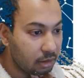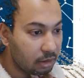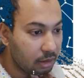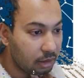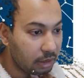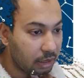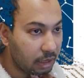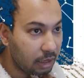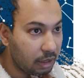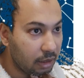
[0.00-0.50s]

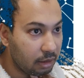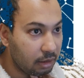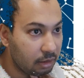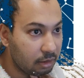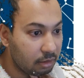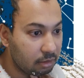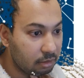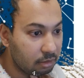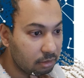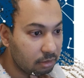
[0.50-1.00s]
Again,
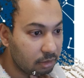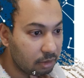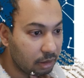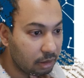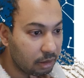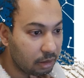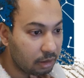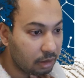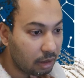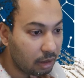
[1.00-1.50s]
you
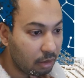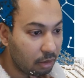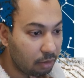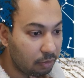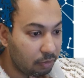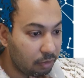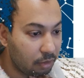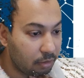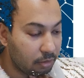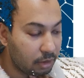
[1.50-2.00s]
can
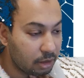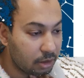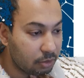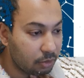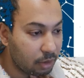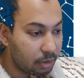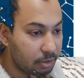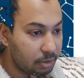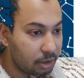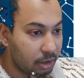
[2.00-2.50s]
download from
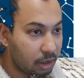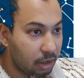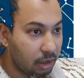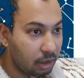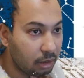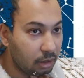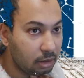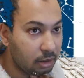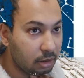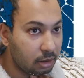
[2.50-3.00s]
this
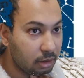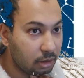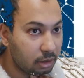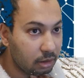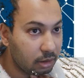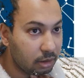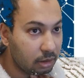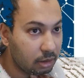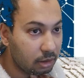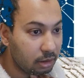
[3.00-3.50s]
website.
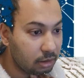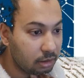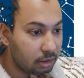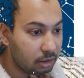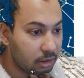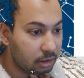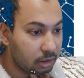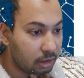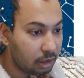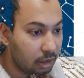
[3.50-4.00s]

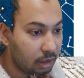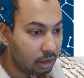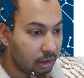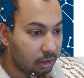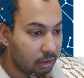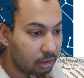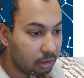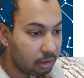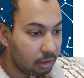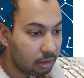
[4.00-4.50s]
Just click
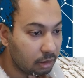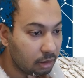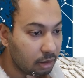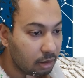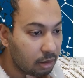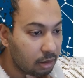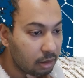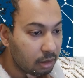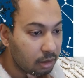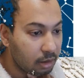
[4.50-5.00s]
on there.
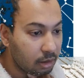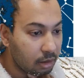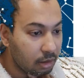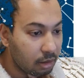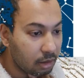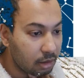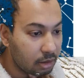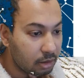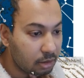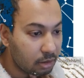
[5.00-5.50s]

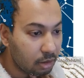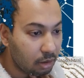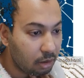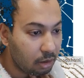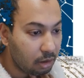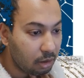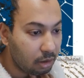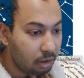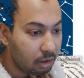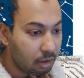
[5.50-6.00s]
It's
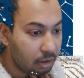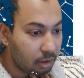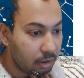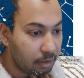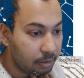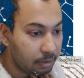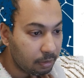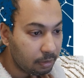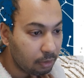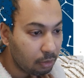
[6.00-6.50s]
called
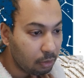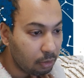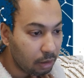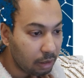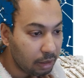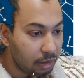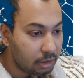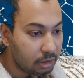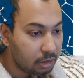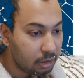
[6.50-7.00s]

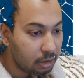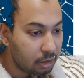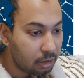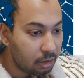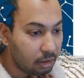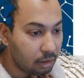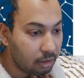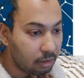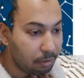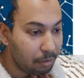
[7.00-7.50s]
it's
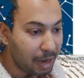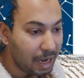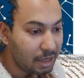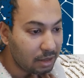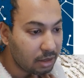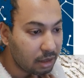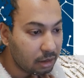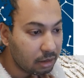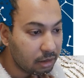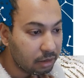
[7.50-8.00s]
a
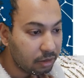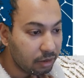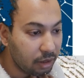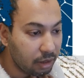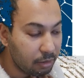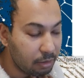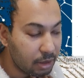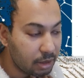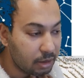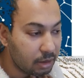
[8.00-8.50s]
Mesa
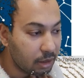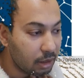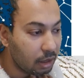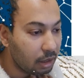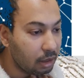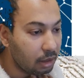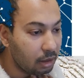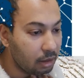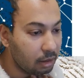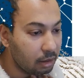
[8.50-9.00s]
3D,
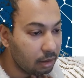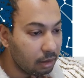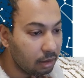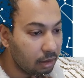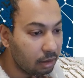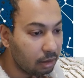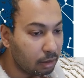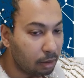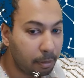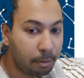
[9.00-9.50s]
basically
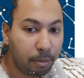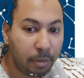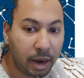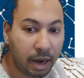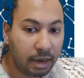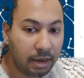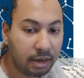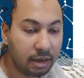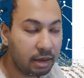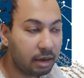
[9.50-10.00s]

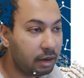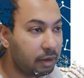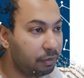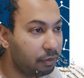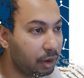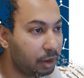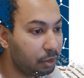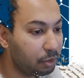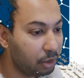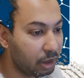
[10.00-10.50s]
compiled in a
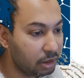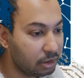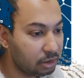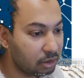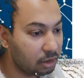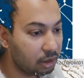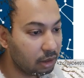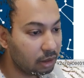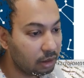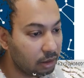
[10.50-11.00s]
different way
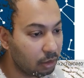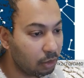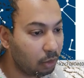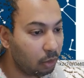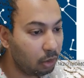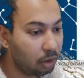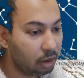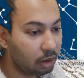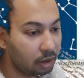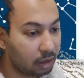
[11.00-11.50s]
so that
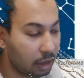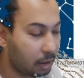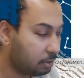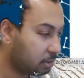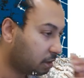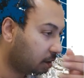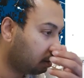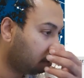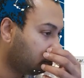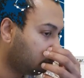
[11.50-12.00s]
older
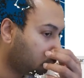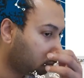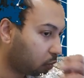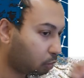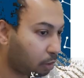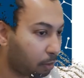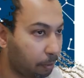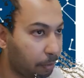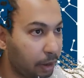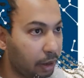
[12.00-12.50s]
games are
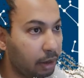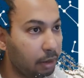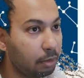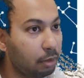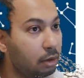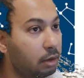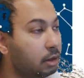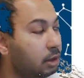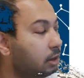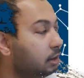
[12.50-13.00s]
more
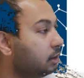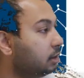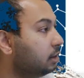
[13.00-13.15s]
compatible.